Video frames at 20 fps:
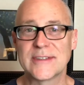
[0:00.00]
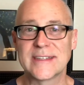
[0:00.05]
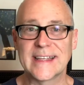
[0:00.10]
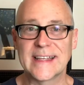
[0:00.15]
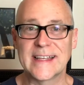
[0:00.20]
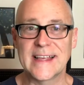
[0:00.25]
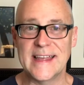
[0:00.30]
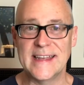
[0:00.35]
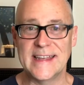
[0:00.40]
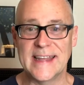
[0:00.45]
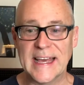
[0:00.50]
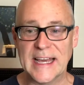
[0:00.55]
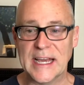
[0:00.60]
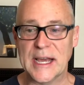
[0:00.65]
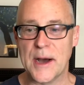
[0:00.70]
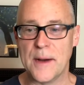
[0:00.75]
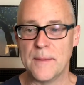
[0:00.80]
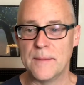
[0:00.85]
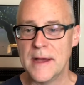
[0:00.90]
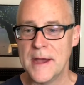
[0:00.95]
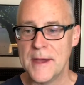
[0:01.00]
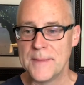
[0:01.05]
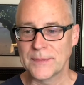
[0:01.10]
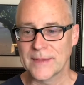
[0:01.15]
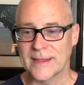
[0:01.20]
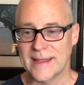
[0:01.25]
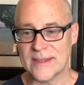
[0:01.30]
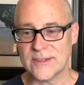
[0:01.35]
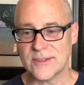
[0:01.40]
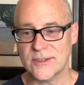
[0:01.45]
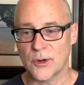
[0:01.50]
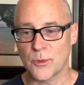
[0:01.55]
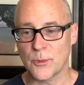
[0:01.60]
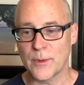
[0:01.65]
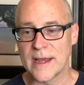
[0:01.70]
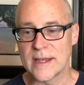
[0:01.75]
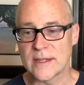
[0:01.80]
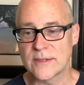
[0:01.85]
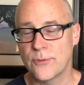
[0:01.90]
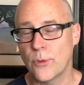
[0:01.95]
in income, that's going to
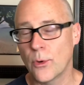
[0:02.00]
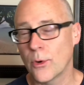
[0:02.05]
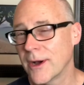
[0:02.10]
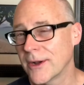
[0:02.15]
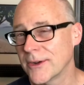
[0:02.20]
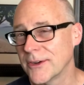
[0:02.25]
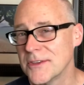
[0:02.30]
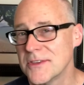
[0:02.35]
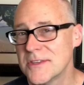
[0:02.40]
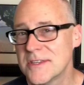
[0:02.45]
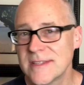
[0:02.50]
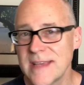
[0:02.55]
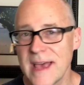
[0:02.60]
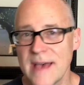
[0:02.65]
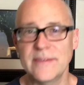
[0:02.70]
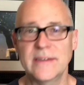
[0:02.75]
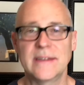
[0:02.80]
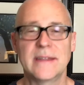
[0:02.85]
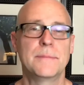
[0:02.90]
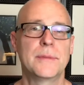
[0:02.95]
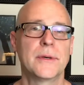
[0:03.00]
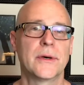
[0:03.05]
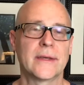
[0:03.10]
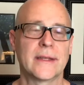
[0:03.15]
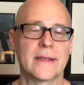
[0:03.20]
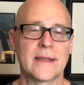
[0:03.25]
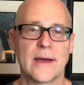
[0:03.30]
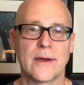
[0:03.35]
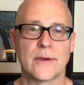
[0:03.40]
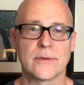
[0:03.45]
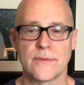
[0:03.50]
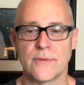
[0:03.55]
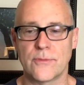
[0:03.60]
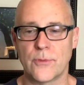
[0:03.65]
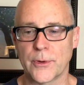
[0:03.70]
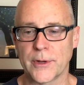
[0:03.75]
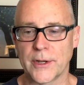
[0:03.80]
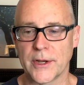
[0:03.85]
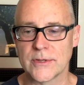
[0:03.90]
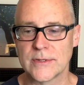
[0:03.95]
raise $470 billion over
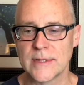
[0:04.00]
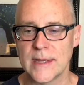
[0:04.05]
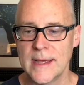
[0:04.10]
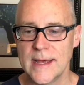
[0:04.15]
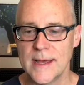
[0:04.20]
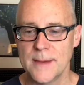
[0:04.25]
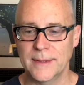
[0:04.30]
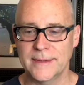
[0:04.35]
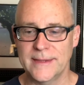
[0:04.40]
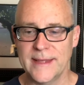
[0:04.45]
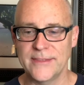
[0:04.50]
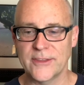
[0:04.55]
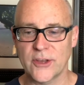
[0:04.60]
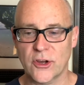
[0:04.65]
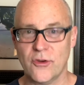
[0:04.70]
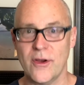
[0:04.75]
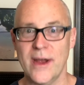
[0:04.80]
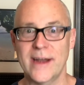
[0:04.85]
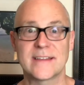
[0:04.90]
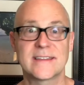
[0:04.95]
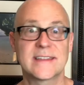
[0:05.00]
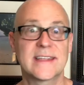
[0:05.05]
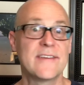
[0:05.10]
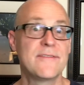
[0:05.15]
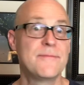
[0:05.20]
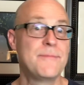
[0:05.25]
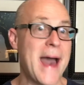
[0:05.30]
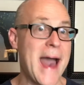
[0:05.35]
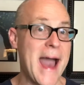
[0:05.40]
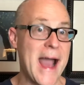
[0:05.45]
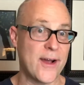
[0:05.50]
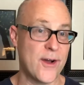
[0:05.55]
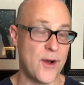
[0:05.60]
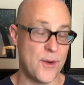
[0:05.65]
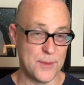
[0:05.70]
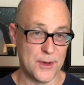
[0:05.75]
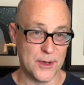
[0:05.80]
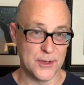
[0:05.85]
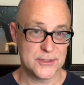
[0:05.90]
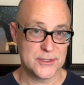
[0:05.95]
4 years. But then the credits give back
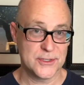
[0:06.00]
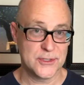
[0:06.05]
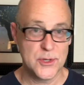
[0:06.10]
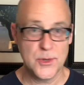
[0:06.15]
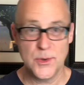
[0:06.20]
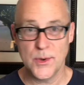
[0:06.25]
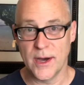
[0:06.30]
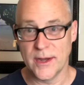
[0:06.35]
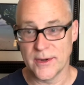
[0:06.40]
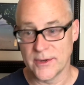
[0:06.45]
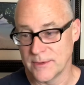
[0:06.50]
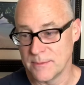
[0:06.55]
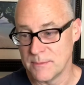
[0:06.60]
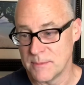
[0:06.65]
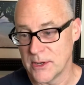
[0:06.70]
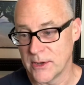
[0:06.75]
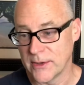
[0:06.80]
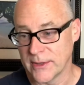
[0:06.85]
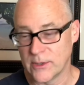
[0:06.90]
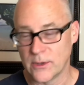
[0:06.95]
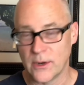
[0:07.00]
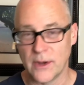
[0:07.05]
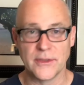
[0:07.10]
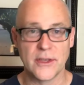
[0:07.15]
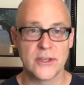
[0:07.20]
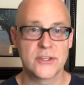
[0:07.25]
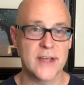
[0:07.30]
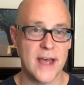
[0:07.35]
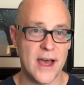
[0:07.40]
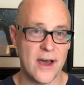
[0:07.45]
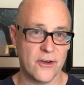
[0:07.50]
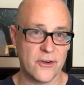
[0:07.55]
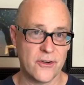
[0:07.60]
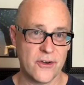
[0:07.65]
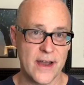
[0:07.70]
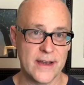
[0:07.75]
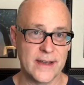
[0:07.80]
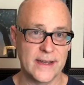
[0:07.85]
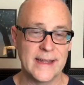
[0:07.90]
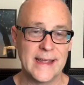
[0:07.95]
almost $200 million on the child
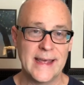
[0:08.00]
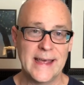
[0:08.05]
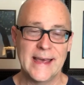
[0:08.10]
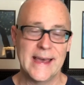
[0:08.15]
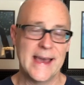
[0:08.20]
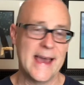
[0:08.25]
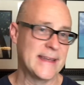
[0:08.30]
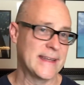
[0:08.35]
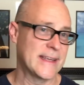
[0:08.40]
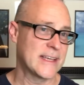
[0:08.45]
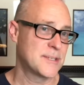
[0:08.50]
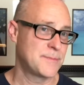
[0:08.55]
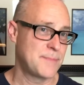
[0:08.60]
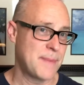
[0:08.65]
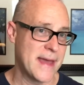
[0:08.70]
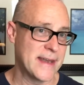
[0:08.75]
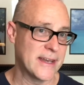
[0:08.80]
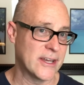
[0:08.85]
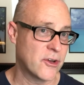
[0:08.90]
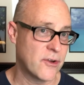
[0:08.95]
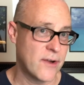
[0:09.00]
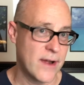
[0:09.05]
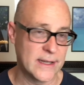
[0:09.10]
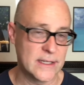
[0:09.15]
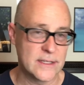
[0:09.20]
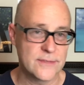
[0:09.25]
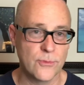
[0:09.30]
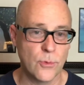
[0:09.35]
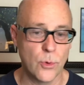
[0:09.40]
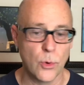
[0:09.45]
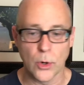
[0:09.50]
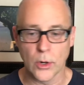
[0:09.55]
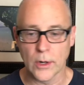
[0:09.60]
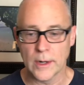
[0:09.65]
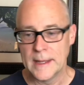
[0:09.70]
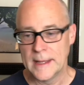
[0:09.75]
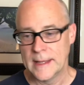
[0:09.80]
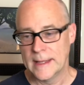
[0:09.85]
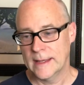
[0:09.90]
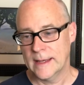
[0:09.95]
credit and the expanded credits for
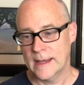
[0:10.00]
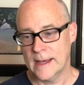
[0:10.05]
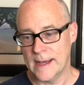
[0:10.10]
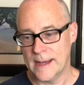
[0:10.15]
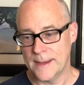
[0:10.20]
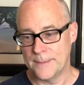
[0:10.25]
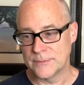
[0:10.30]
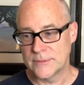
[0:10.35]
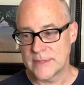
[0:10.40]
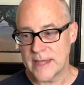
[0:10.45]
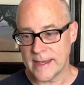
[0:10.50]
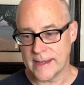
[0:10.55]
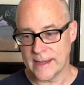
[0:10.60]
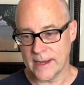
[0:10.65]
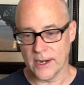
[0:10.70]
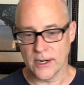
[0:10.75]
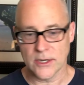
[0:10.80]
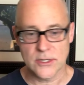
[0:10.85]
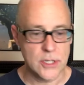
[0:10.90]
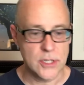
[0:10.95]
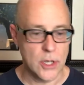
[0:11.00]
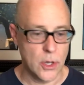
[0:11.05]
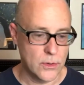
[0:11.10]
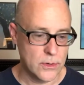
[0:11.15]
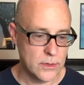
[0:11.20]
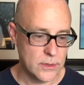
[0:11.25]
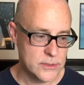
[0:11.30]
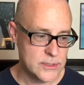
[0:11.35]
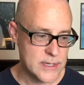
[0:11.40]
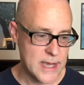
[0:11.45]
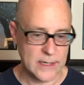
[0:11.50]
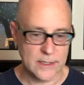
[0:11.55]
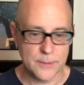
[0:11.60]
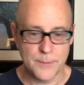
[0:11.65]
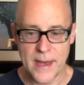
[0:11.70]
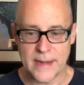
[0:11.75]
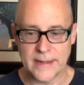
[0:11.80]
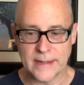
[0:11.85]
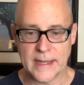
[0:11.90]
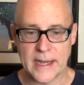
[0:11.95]
daycare, so child
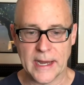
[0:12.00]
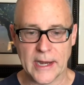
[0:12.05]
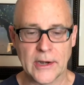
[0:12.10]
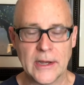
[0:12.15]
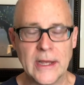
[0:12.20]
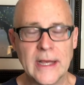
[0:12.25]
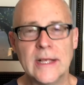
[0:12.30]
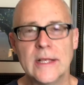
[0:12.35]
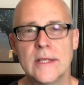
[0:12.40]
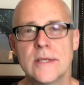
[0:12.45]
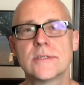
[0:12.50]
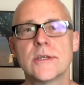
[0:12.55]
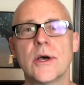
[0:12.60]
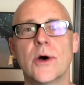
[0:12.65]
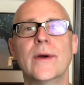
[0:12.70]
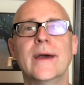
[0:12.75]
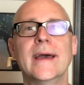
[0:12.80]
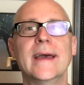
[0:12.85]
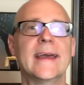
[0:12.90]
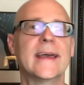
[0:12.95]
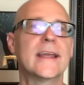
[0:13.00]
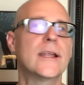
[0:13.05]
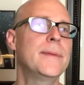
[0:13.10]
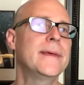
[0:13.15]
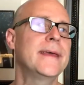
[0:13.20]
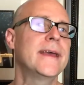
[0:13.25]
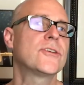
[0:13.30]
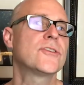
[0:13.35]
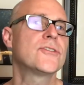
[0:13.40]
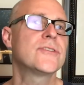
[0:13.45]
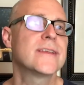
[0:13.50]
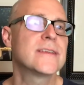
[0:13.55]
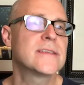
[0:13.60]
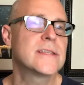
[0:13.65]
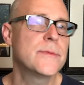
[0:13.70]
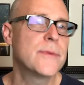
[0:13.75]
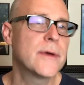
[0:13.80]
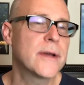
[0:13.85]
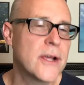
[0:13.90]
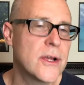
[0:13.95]
dependent care. So it'll be interesting to see
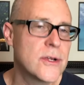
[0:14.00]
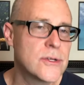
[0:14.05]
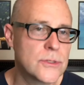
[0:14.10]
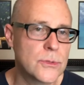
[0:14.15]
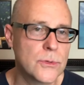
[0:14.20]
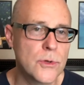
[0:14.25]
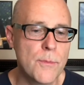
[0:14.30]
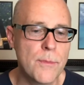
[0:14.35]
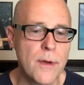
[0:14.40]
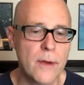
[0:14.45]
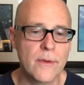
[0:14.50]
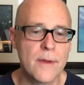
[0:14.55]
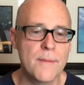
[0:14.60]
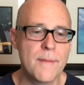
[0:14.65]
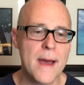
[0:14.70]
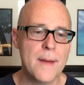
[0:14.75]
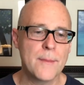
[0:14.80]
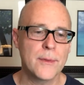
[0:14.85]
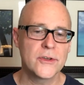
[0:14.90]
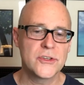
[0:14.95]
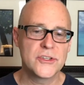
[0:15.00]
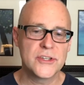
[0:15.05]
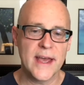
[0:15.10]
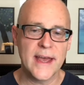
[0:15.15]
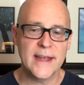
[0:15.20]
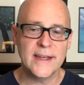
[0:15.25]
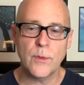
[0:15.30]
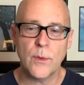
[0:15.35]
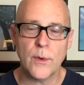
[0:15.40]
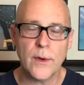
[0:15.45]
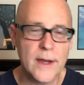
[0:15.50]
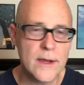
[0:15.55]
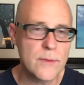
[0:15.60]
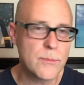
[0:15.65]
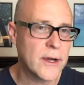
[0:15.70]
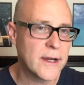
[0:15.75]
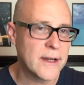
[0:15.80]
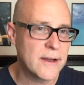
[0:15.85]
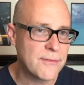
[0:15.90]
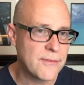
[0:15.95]
what goes through. But remember, January, we're
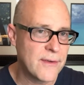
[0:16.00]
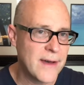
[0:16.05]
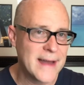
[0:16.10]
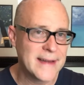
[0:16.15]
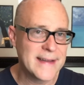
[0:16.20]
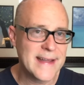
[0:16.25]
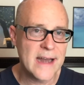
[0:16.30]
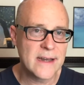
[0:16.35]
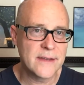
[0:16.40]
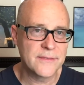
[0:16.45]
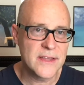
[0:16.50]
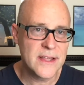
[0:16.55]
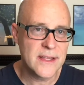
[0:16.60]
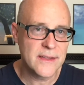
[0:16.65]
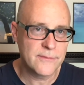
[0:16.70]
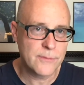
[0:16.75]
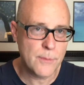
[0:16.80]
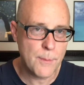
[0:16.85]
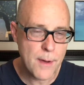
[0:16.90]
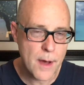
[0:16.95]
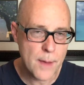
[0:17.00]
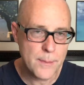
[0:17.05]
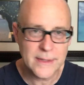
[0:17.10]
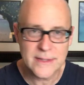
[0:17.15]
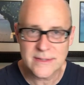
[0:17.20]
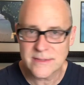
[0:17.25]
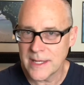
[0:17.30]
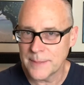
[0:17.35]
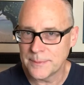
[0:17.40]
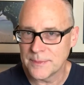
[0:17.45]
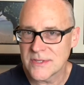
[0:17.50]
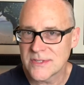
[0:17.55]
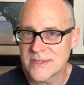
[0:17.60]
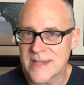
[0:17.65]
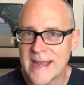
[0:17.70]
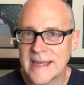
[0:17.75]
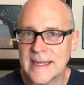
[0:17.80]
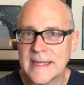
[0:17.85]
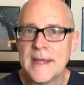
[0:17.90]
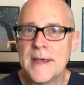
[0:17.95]
going to find out if Republicans keep the
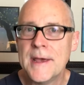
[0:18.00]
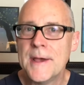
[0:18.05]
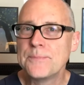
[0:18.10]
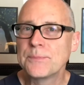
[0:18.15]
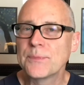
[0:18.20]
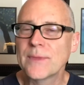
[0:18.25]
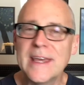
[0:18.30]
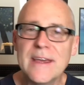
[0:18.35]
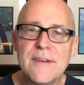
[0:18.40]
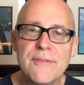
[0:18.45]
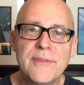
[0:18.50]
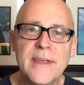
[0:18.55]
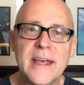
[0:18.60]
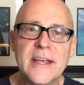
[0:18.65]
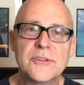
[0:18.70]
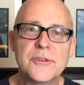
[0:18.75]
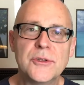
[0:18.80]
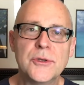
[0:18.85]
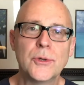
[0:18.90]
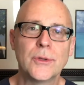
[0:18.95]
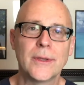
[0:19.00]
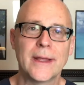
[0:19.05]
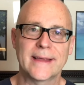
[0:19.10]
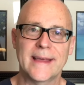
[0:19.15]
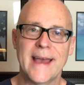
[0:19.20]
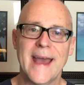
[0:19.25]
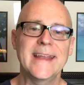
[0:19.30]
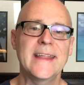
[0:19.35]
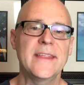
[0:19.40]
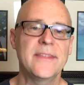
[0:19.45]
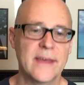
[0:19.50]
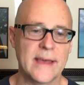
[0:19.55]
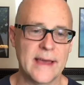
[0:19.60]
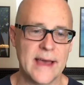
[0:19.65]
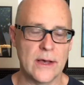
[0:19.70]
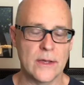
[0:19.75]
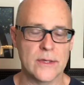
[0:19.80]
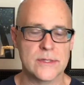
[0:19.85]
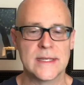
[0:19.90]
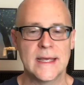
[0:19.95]
Senate. If they do, like anything
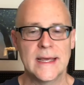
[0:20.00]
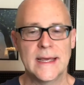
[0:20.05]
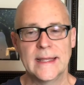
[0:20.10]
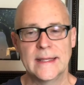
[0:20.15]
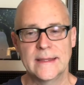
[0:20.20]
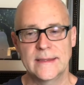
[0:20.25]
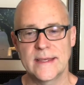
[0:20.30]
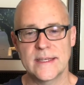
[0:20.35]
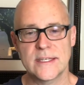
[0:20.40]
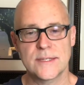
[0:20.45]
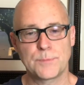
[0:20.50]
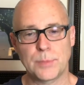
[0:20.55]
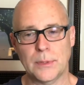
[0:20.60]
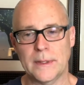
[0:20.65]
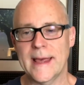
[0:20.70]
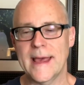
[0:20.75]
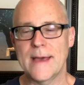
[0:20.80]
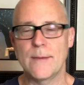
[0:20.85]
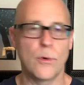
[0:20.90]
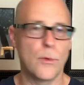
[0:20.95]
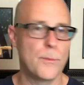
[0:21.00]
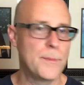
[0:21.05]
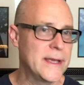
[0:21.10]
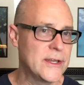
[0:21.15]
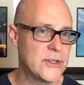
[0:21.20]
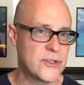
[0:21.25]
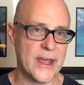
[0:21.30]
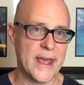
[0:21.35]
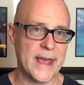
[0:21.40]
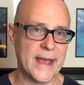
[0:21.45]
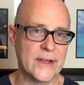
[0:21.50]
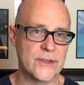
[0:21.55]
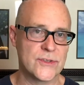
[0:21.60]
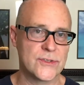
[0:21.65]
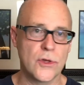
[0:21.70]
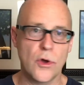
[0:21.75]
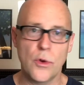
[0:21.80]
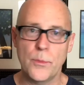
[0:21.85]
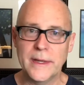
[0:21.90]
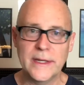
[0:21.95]
else, this plan will be changed.
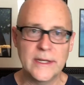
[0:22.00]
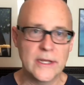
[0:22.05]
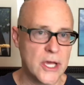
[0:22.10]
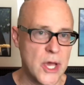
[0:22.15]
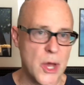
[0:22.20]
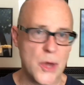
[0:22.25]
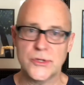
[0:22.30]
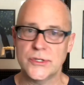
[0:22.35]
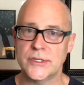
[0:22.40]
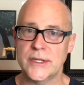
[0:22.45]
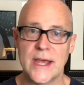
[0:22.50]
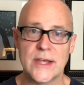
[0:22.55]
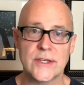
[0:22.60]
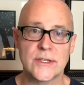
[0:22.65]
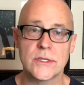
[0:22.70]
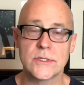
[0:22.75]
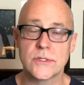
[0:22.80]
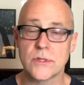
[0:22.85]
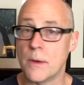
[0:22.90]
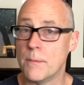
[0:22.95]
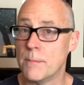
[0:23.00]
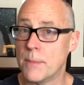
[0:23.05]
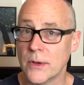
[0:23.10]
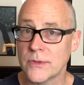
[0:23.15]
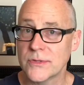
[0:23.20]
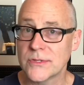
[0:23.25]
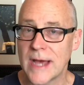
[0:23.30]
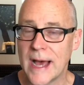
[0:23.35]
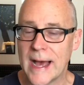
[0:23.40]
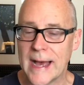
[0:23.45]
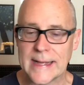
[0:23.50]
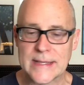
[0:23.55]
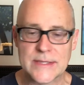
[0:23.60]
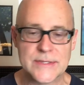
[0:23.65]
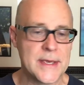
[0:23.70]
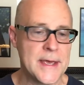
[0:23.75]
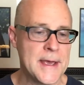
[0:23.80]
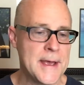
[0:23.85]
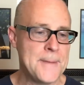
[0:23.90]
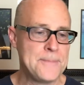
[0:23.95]
There'll be negotiations on both sides,
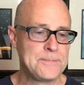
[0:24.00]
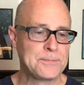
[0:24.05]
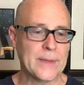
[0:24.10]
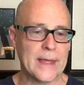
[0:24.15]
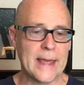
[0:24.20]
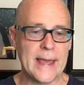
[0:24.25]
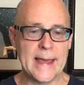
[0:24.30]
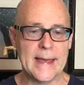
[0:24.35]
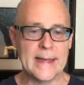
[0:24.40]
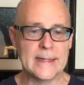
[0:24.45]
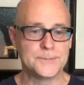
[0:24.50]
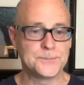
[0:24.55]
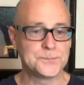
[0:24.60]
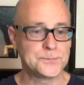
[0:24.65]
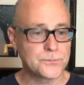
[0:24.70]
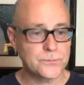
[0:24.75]
and